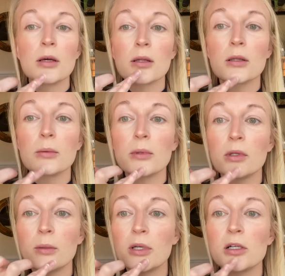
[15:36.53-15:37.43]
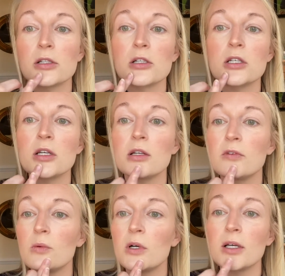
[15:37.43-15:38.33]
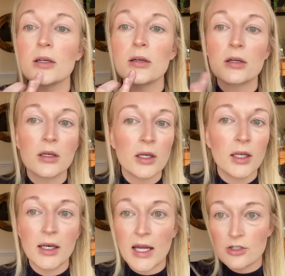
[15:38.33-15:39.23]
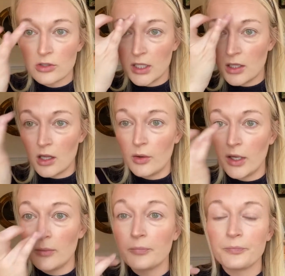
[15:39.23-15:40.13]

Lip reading: a little bit on your chin if you want, naturally glowy.